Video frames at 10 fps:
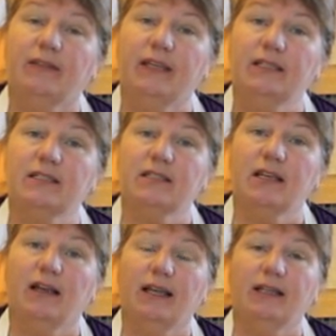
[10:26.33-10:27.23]
this
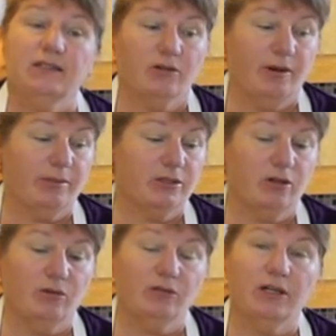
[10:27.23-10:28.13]
ends our
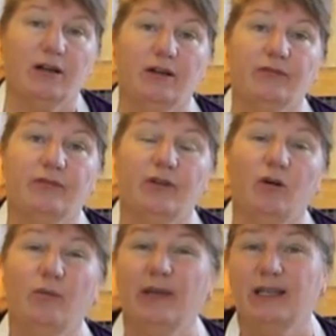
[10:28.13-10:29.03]
episode of
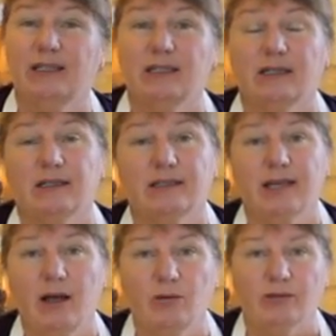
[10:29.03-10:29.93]
Homemade
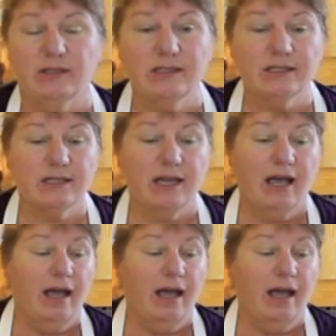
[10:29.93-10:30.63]
Toutons.